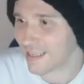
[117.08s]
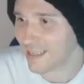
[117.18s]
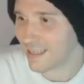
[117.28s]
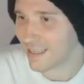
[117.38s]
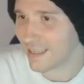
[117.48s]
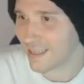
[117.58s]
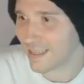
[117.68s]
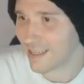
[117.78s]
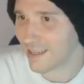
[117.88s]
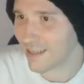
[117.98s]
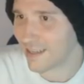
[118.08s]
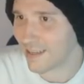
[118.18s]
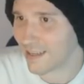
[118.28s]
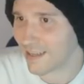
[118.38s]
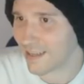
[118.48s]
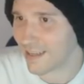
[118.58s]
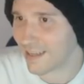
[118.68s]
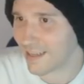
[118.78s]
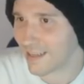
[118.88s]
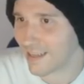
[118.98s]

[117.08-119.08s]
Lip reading: (silence)